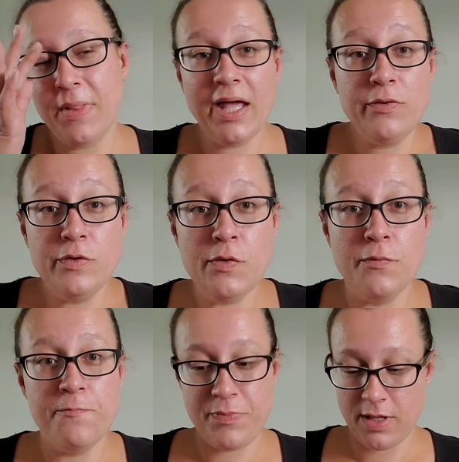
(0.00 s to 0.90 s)
I don't
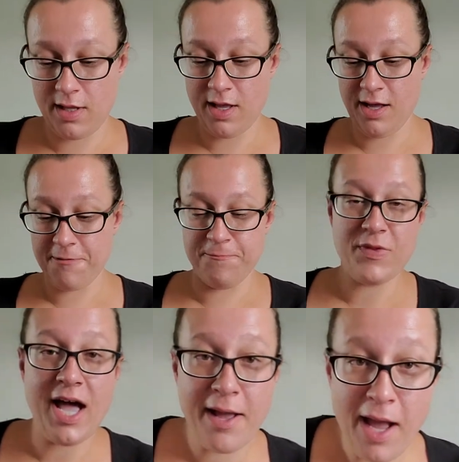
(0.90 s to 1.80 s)
know.
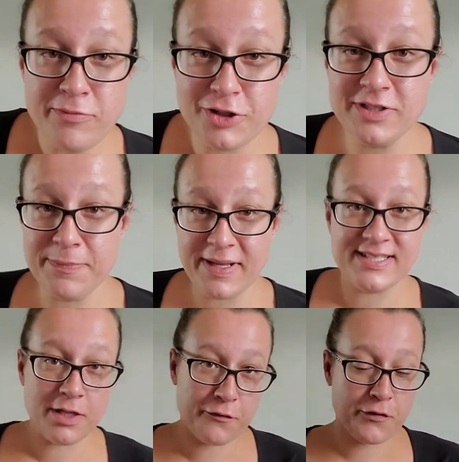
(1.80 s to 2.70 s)
I'm sure it's a
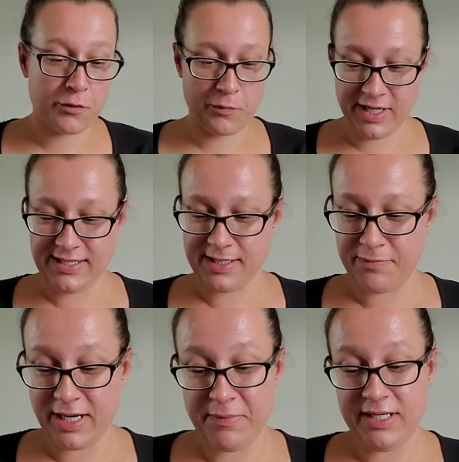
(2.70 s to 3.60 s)
bestseller for a reason,
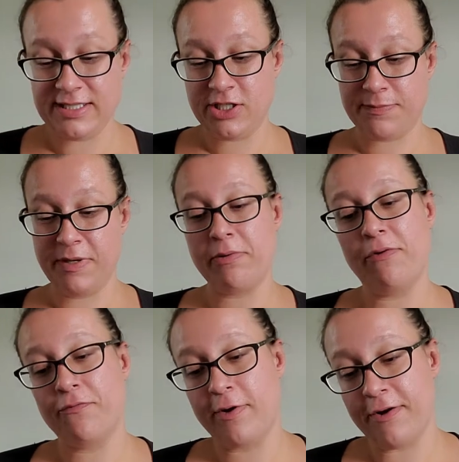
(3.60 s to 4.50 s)
but I mean, it's just been
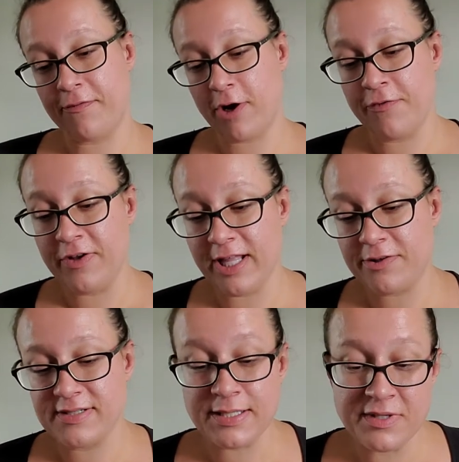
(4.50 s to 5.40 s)
around forever. I feel like
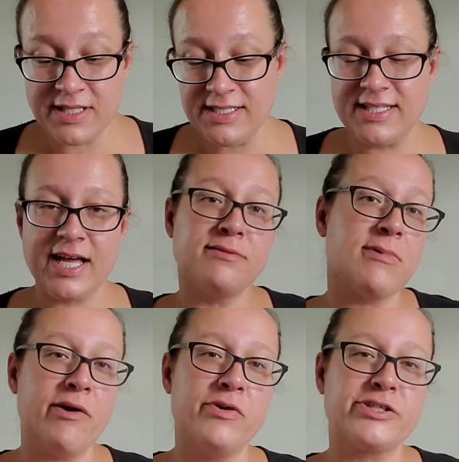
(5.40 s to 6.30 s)
there's some of these that
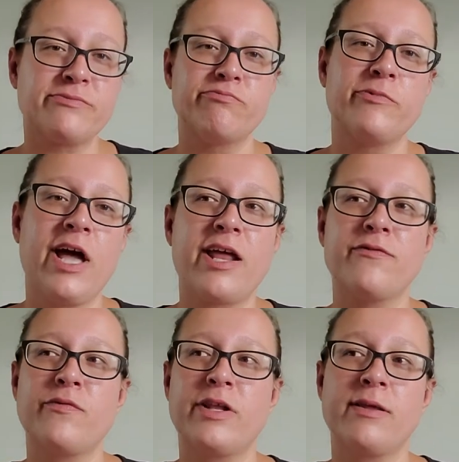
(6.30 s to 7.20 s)
I wish kind
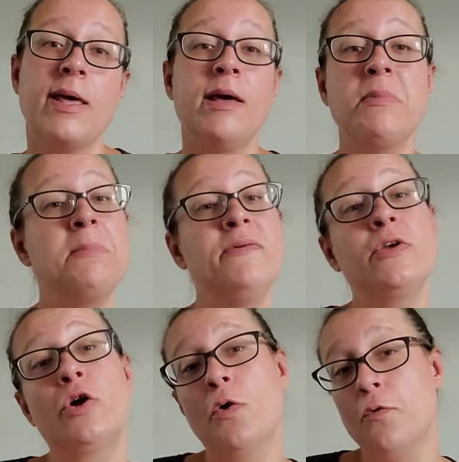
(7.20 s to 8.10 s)
of would maybe
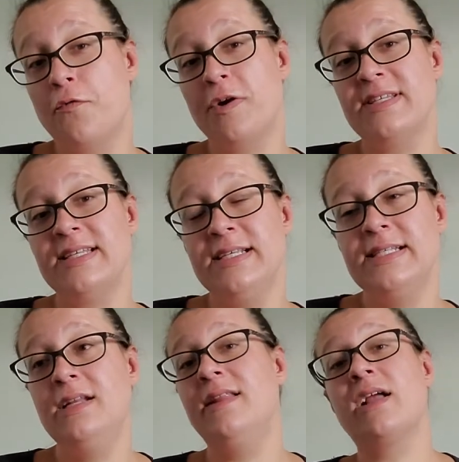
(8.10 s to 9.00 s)
even go for a
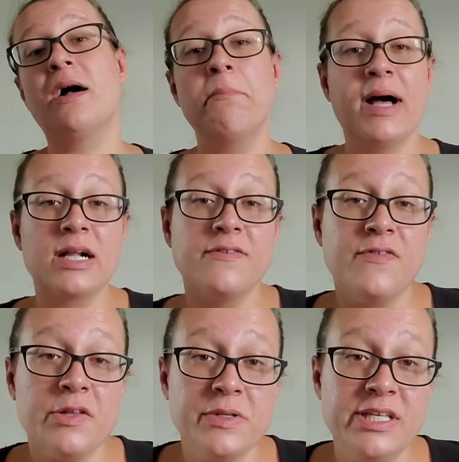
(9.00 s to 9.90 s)
season and then come back the
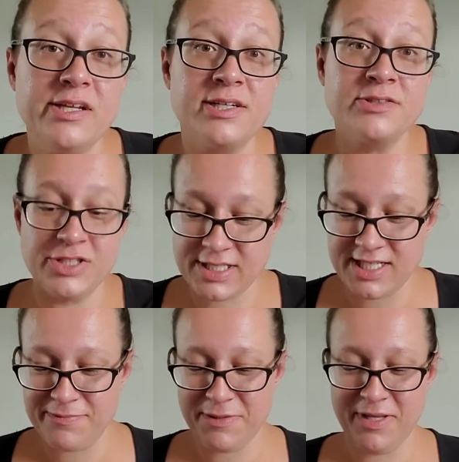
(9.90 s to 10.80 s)
following year, just
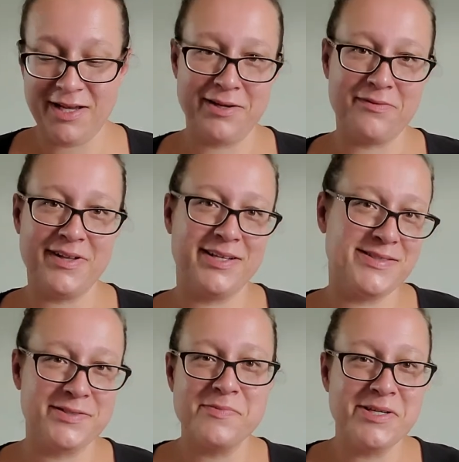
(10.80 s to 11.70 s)
because maybe I don't like
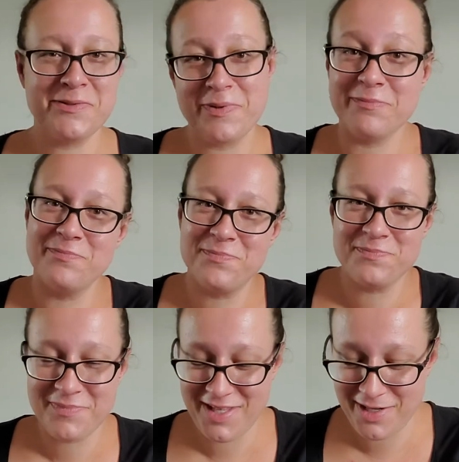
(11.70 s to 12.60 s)
it so much, but
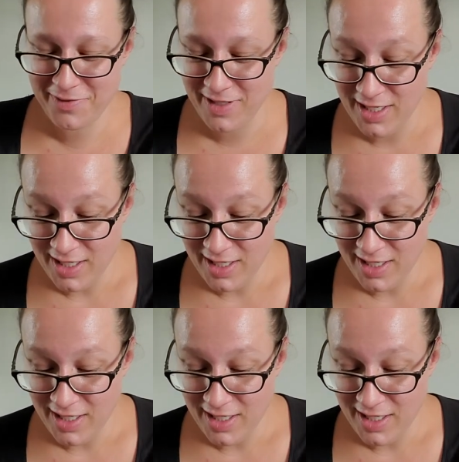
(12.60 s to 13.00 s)
you know.